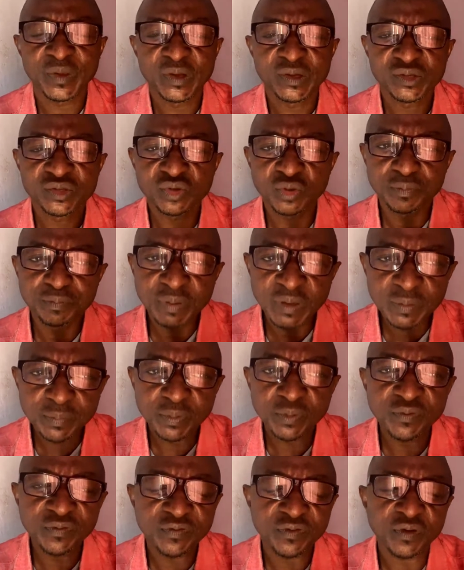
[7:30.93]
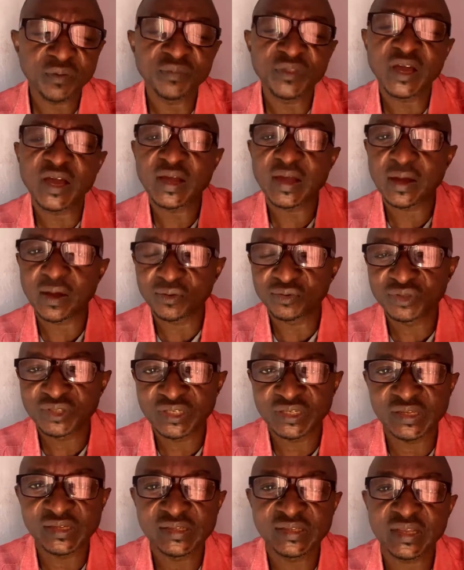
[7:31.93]
So people from that
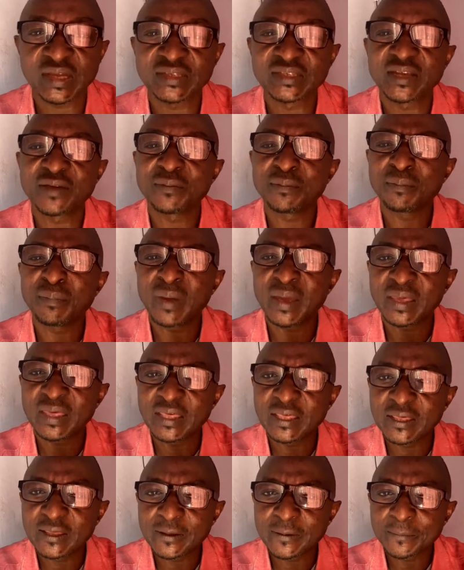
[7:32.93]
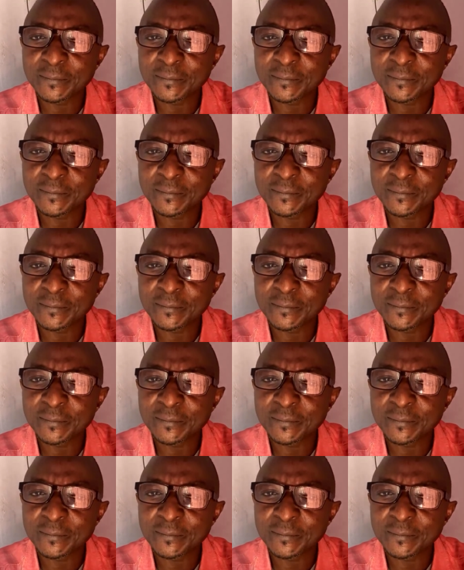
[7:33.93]
county started making